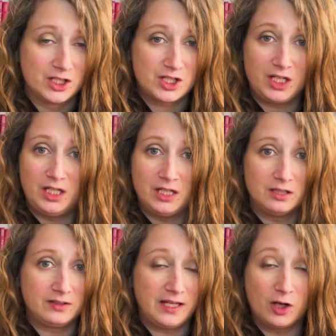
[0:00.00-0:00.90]

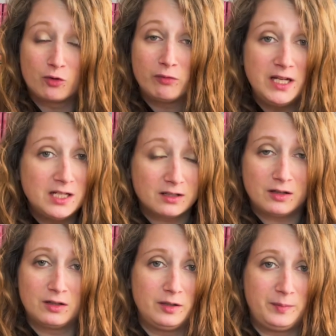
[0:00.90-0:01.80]
They agreed
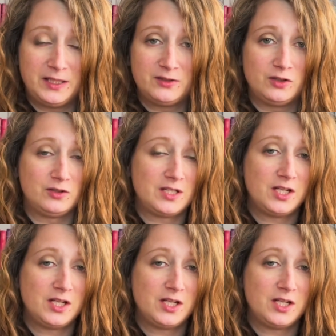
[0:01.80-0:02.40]
on a peace union.